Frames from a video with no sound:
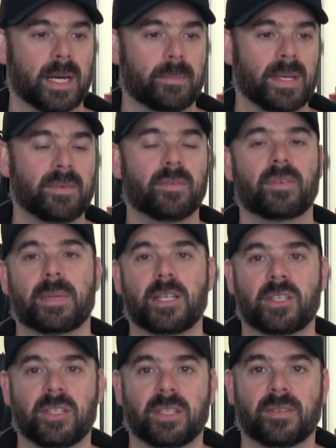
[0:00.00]

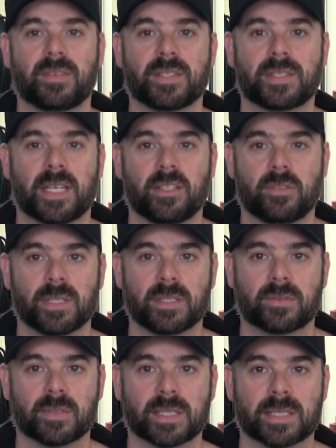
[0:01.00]
inflammation in your facet
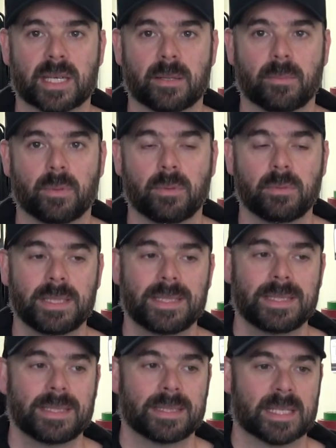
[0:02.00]
joints, for example,
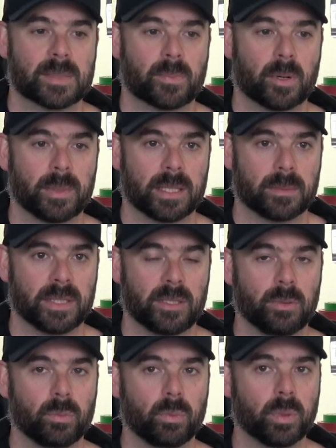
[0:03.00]
that's probably going to make
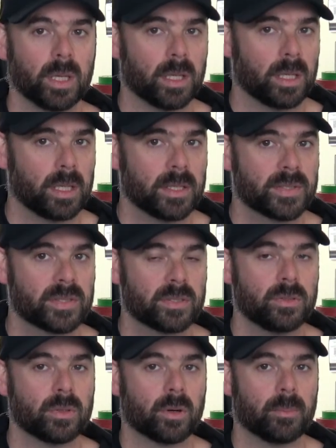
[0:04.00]
you worse,
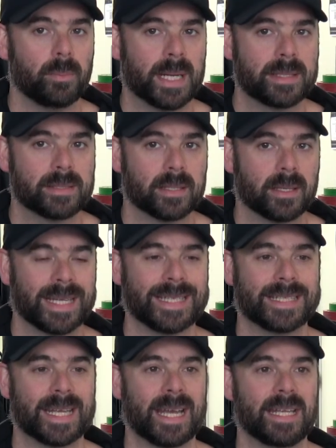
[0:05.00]
not better. And
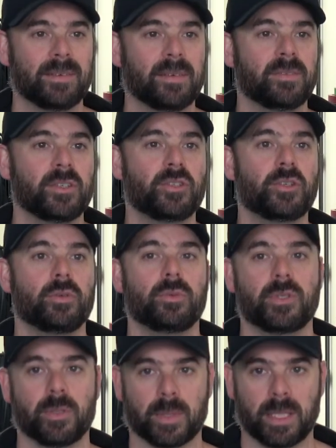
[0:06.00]
again, even if you
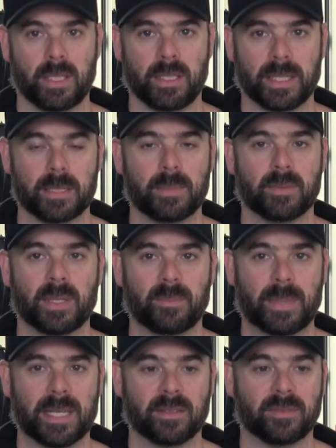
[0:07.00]
do it and you get a bit
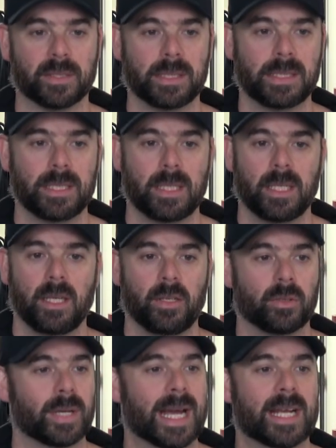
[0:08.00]
of benefit,
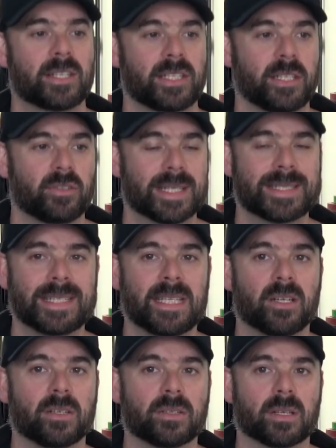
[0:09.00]
you're not actually addressing
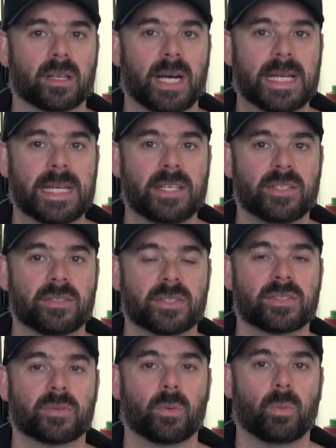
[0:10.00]
the underlying issues
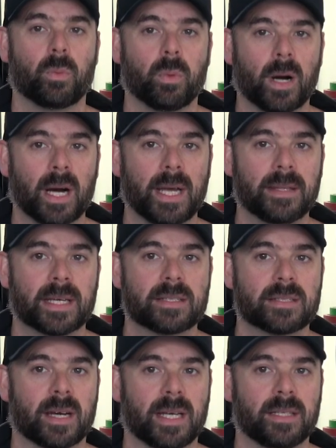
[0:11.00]
as to why
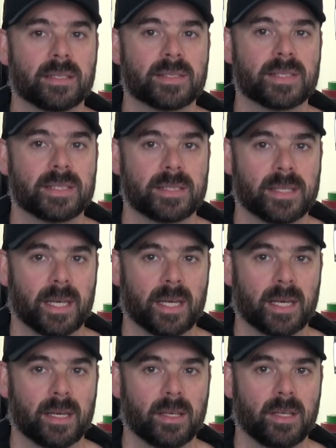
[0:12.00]
that tightness is there.